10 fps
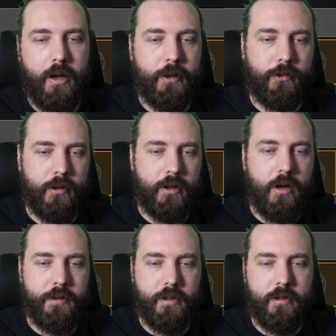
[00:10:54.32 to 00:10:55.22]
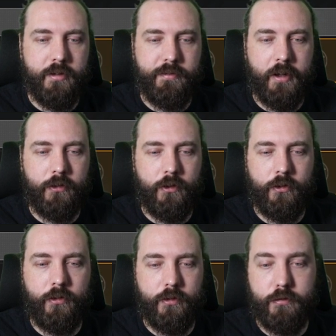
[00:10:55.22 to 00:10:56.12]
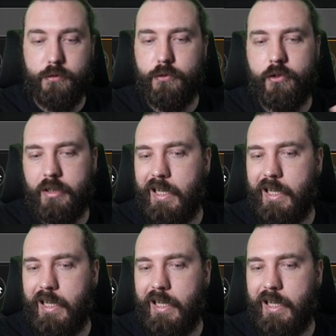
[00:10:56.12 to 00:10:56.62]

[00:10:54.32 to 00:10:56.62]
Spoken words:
so they are the fastest cruiser